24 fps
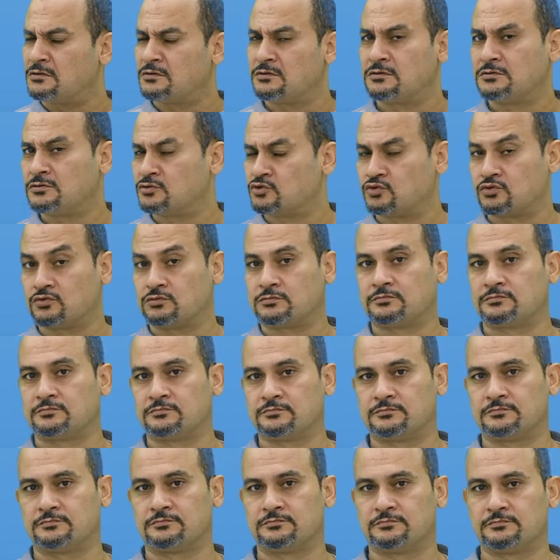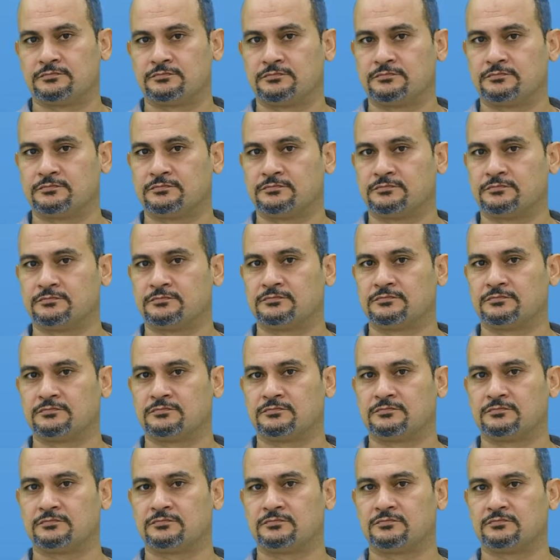the place that they are having this
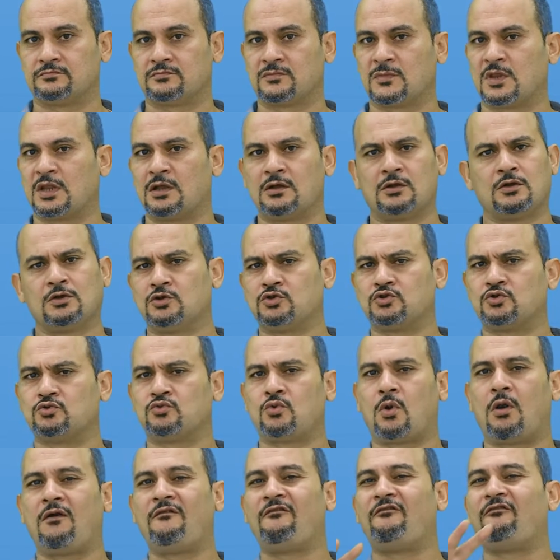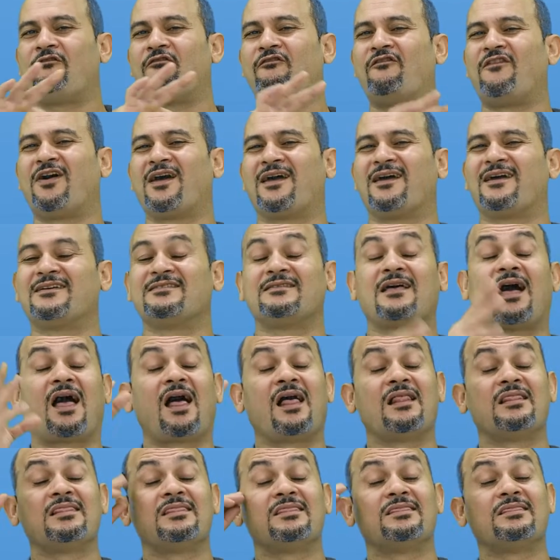party at.
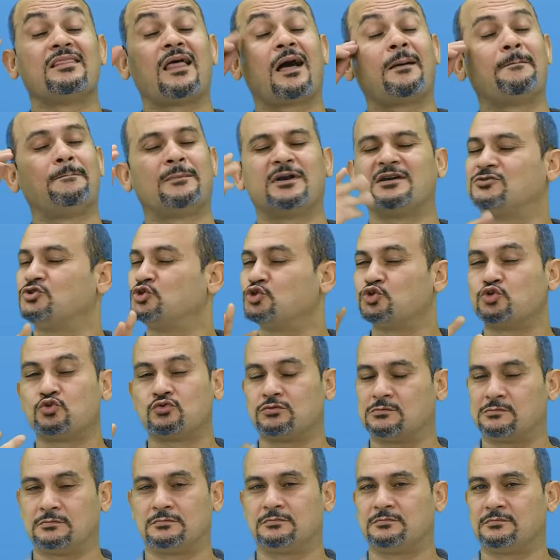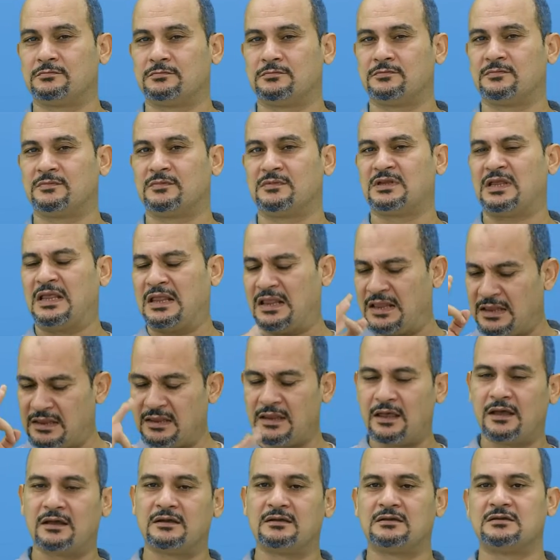So let's go to the next one. So we
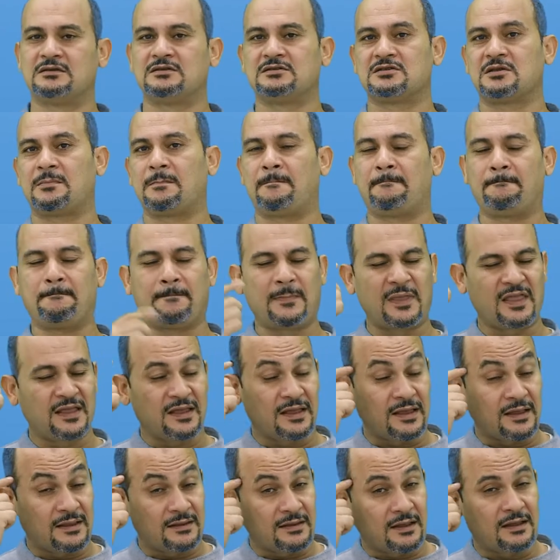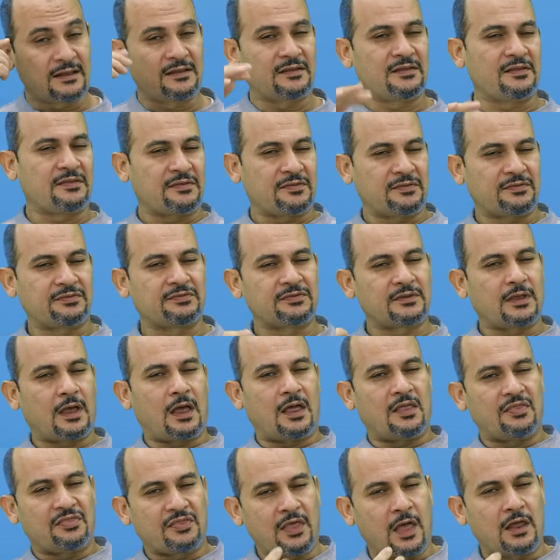have an old woman
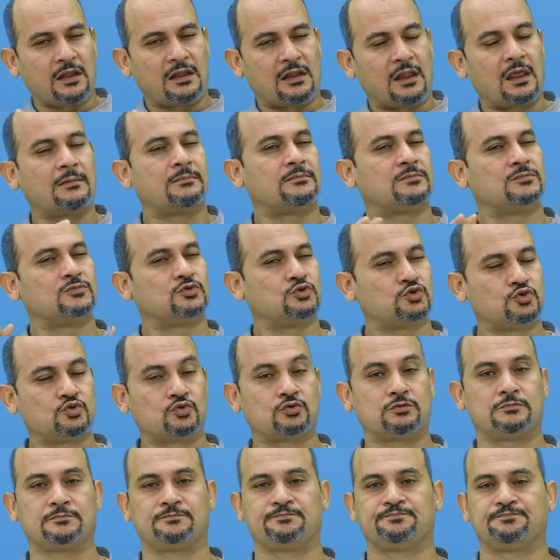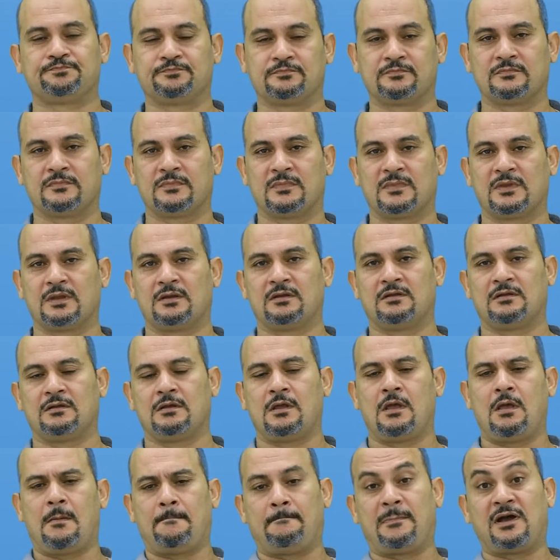remembering her
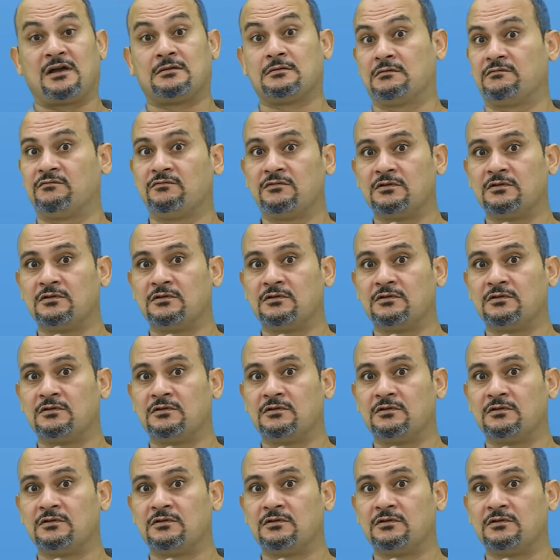youth.